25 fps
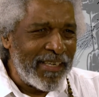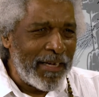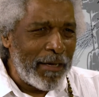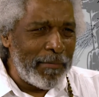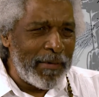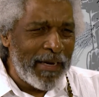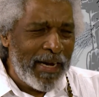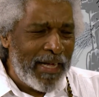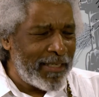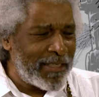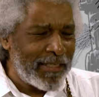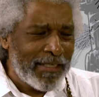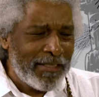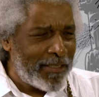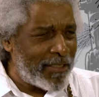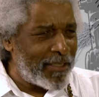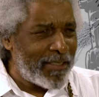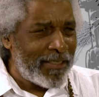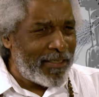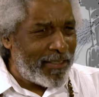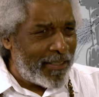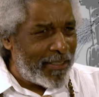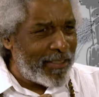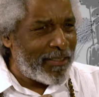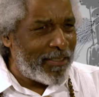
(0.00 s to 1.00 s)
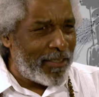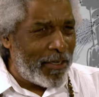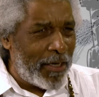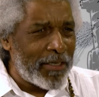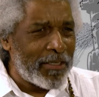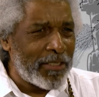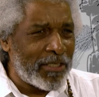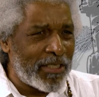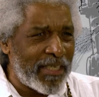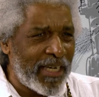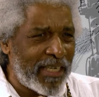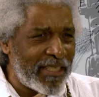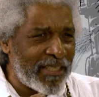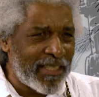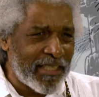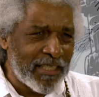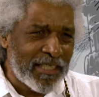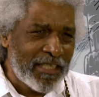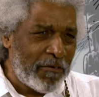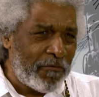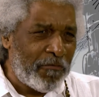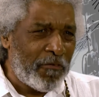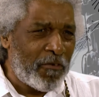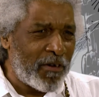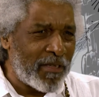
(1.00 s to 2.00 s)
I mean, you understand
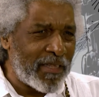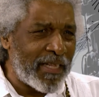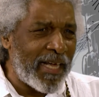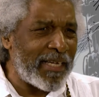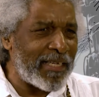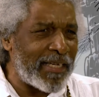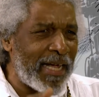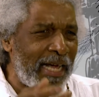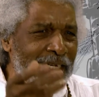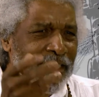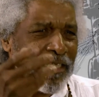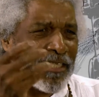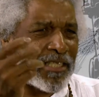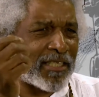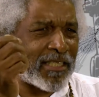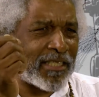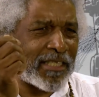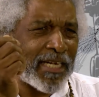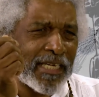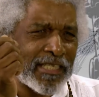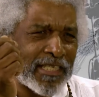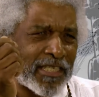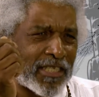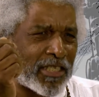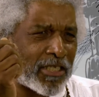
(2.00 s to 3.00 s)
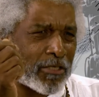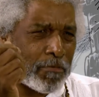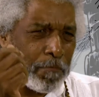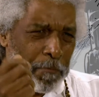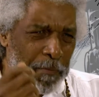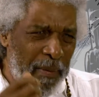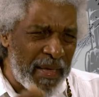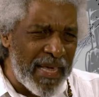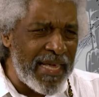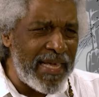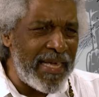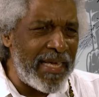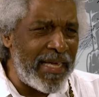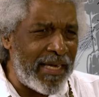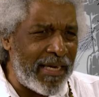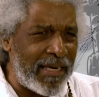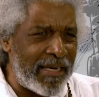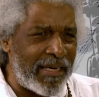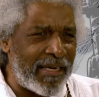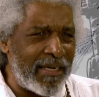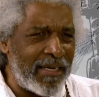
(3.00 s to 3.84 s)
64, that, that's, that's speed.